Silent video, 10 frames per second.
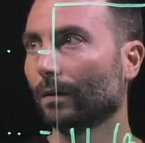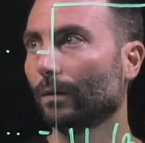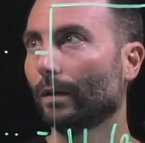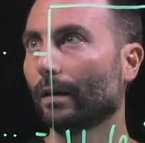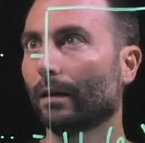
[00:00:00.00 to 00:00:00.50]

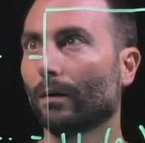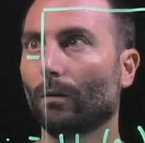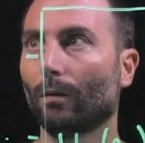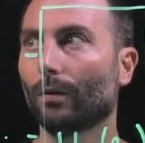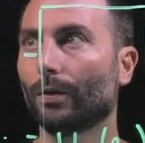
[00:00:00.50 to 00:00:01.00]
with
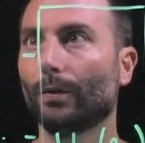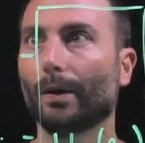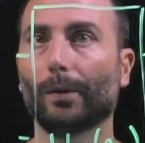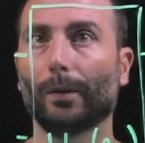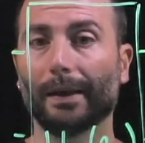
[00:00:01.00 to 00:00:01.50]

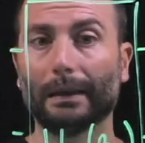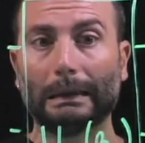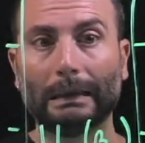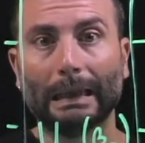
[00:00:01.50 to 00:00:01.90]
QAOA.